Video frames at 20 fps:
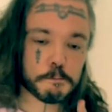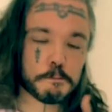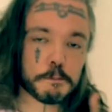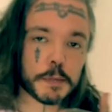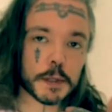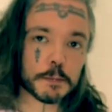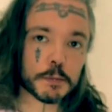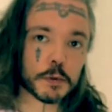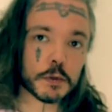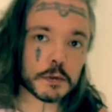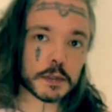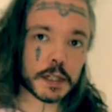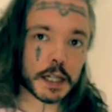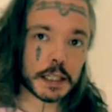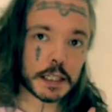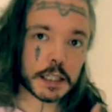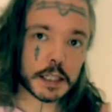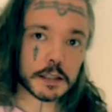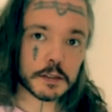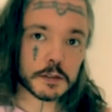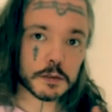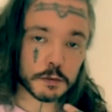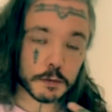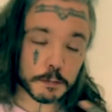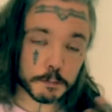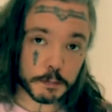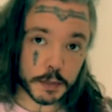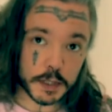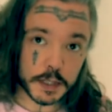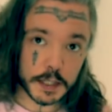People getting into a
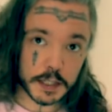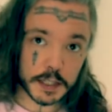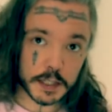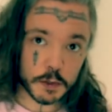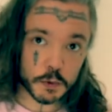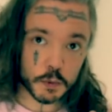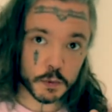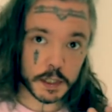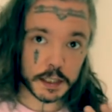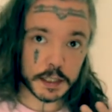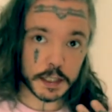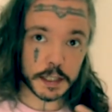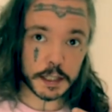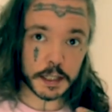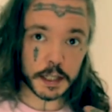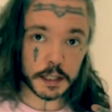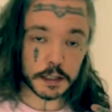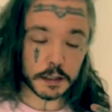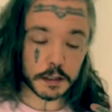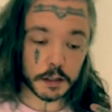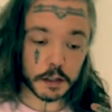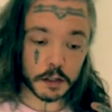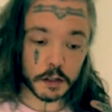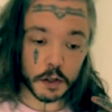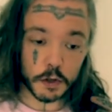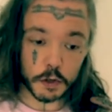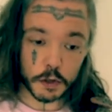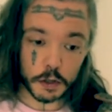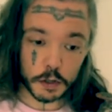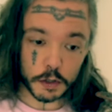position where they can
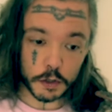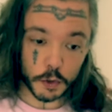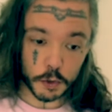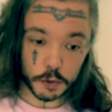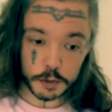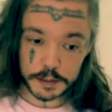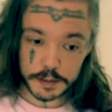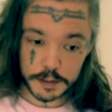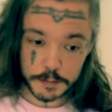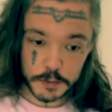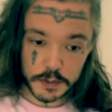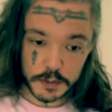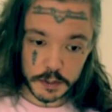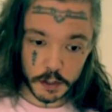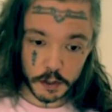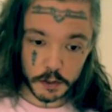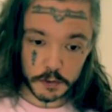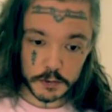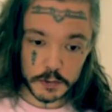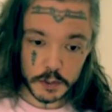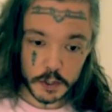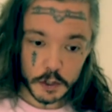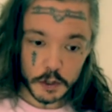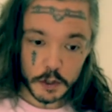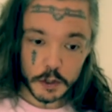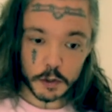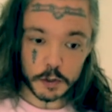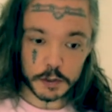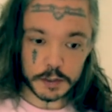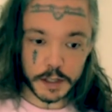hurt themselves,
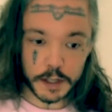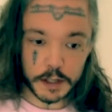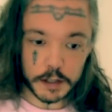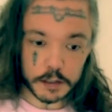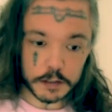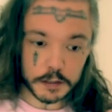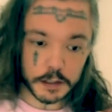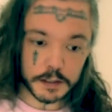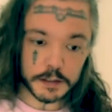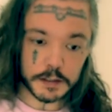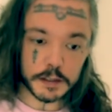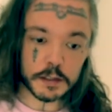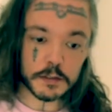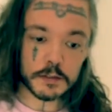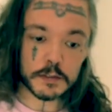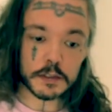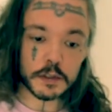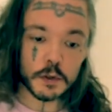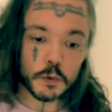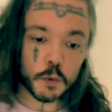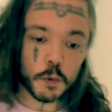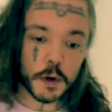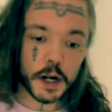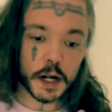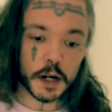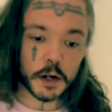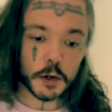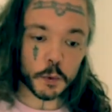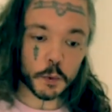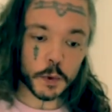or they are not even
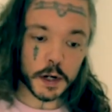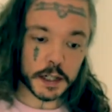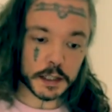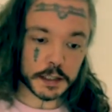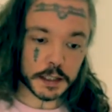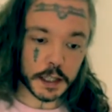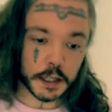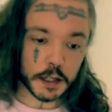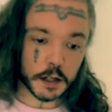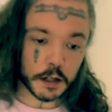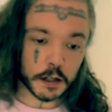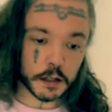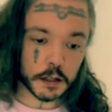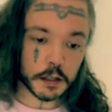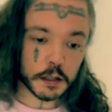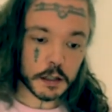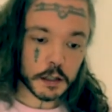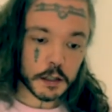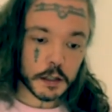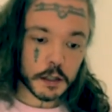aware where they are.